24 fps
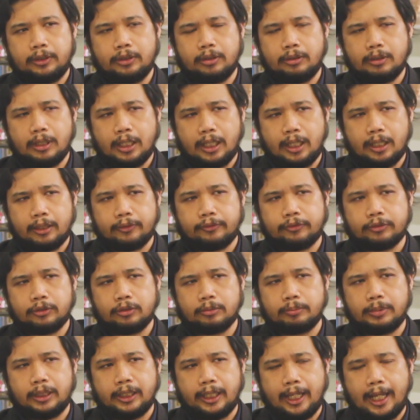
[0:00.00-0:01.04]
You have to
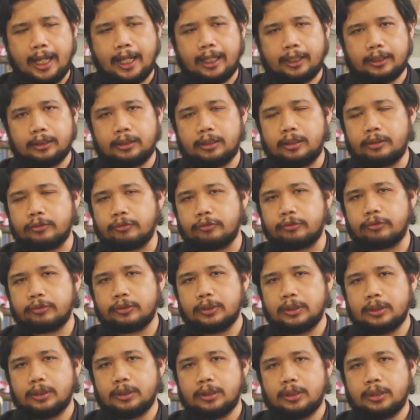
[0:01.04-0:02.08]
be active
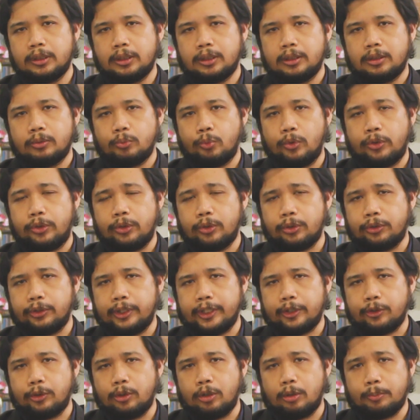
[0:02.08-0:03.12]
with your
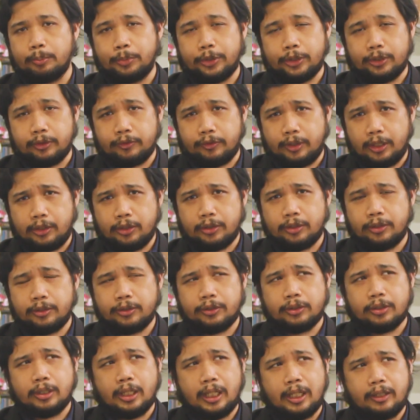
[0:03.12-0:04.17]

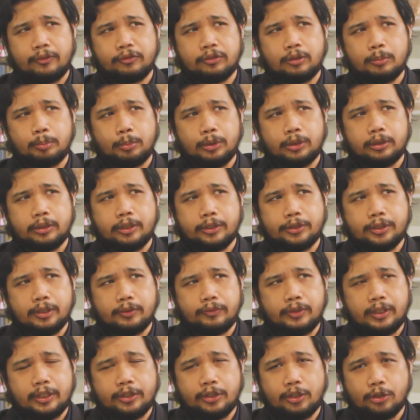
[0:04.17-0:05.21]
observations. You have to put yourself
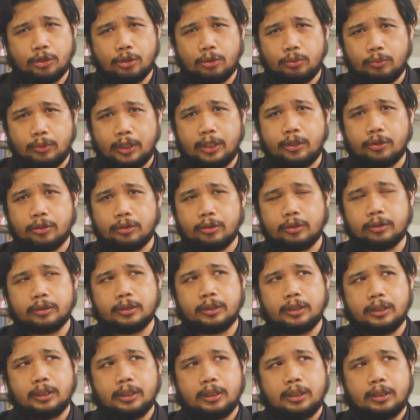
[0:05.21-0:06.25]
in a situation
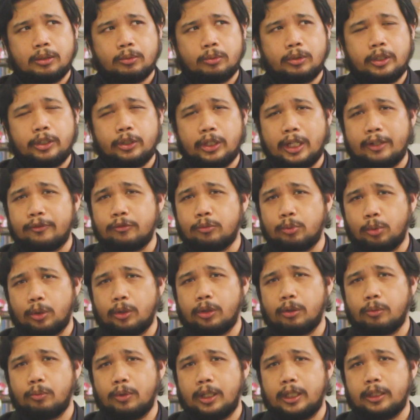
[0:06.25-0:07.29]
where you have
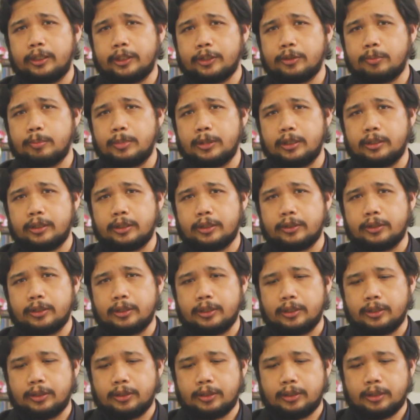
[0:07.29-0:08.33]
worthwhile
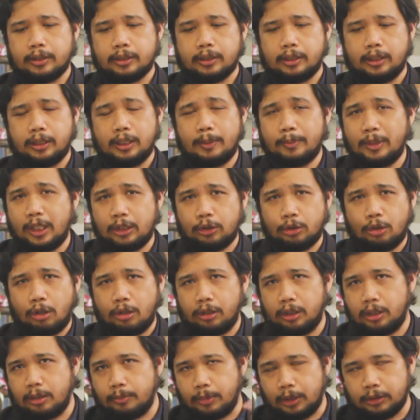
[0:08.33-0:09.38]
experiences. And I'm not
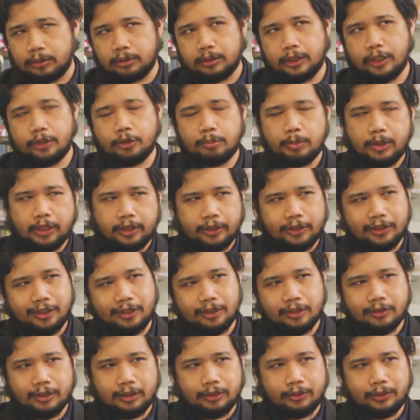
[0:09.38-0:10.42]
talking about
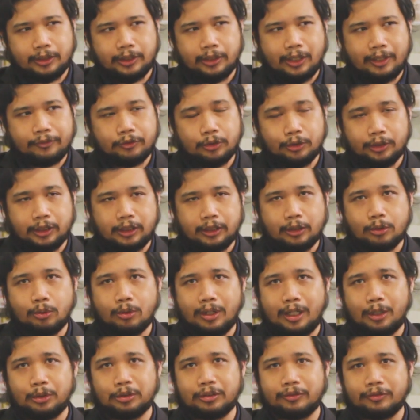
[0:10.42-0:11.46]
experiences that, where you have to really go
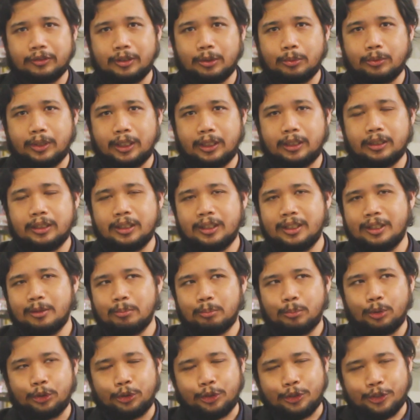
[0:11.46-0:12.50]
out of the way,
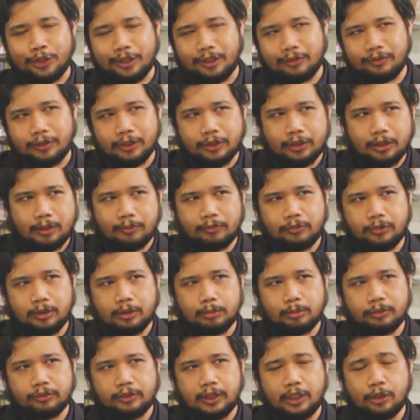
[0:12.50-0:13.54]
put yourself in some form
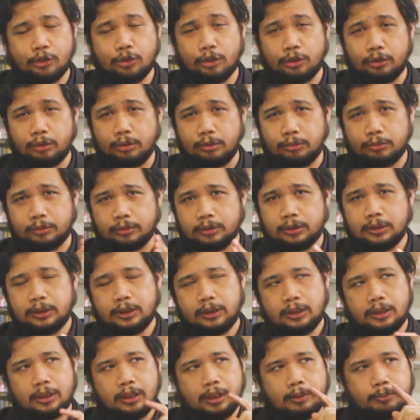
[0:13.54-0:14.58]
of danger. No.
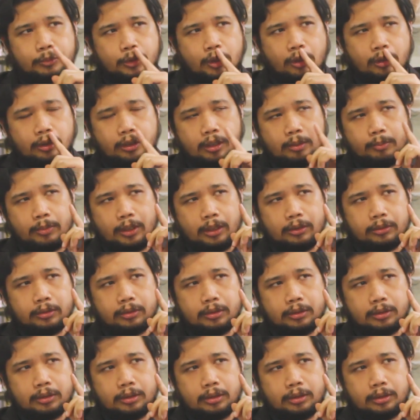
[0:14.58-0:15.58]
I'm talking about